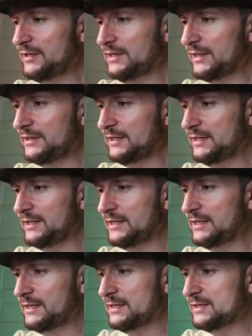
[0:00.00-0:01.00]
He led the league
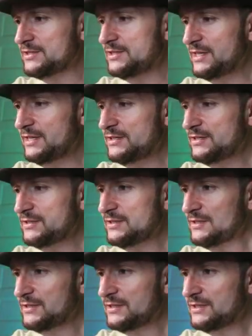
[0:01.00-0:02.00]
in
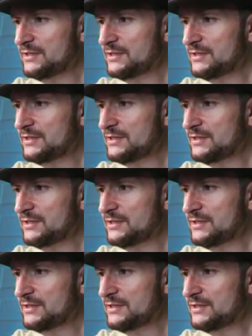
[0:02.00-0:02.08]
assist.